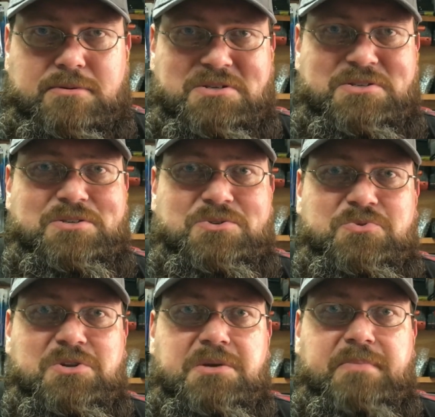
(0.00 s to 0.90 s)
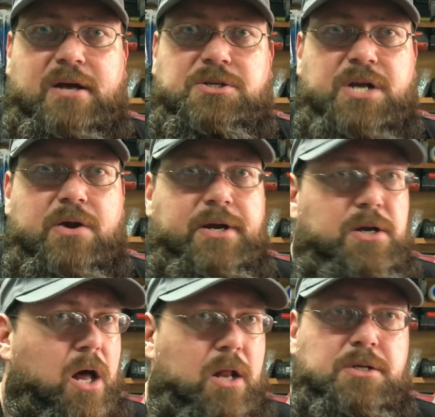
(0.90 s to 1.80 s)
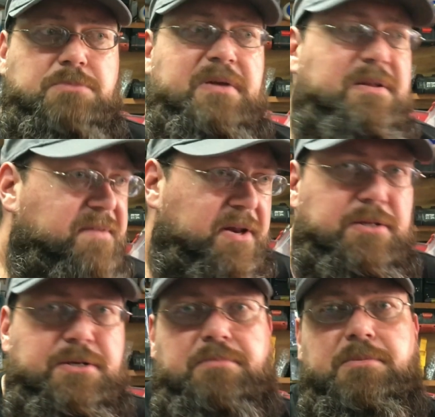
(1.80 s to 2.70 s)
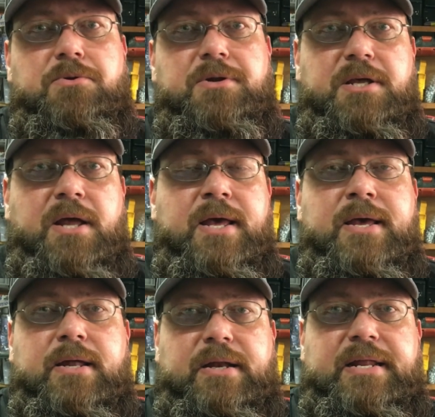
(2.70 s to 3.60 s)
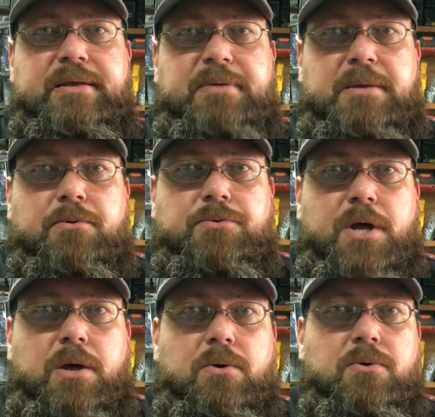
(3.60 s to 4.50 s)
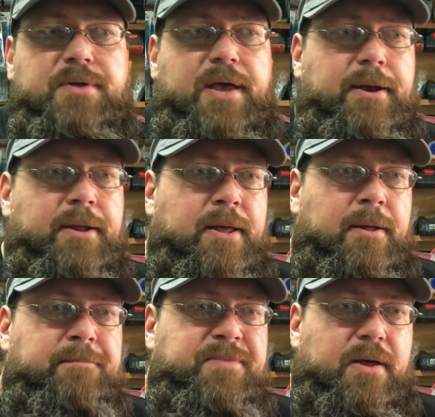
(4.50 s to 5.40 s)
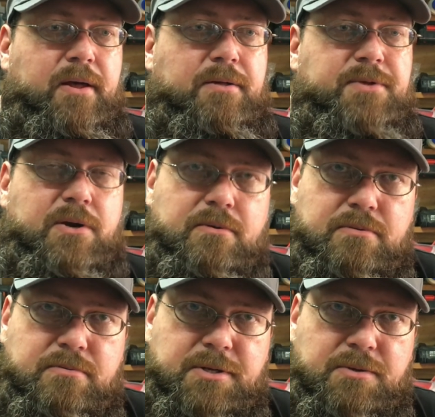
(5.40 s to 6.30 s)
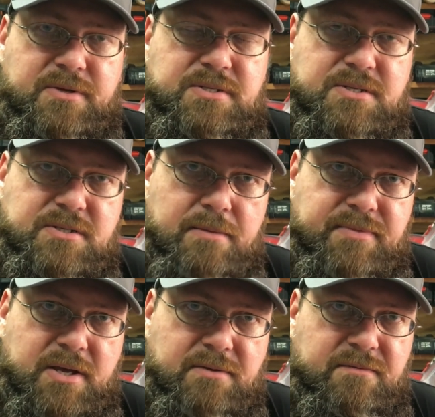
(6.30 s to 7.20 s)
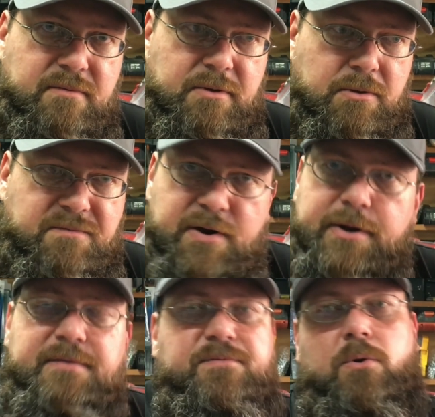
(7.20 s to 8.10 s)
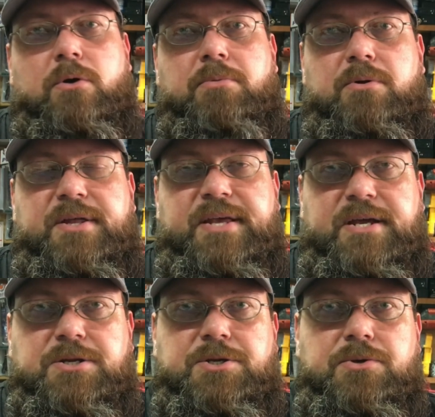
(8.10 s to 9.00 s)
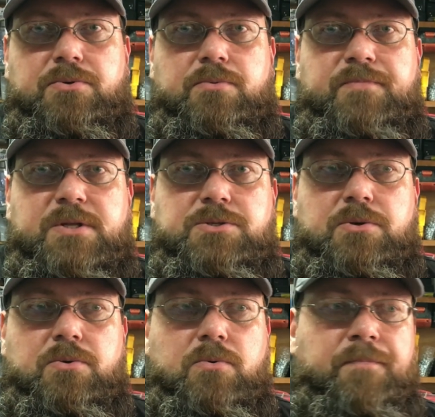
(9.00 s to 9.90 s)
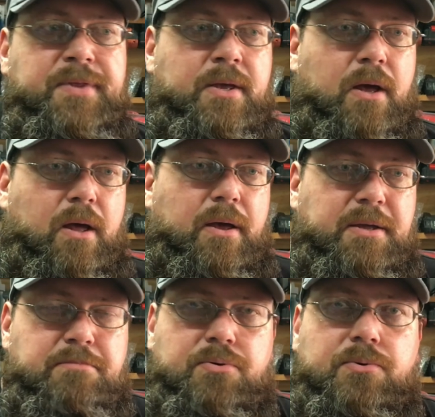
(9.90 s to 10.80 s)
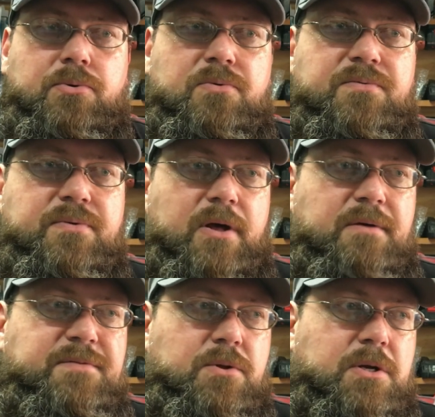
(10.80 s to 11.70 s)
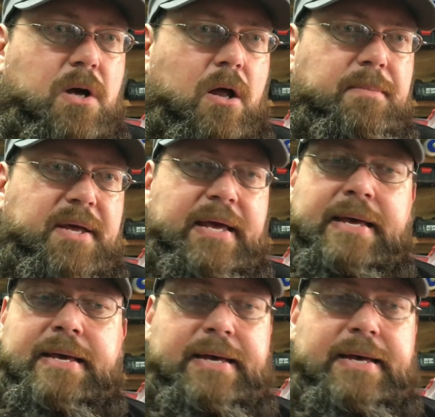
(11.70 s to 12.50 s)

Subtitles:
This is really about sharing knowledge, benefiting the community, letting people know that this is something very affordable that they can do to improve fuel economy.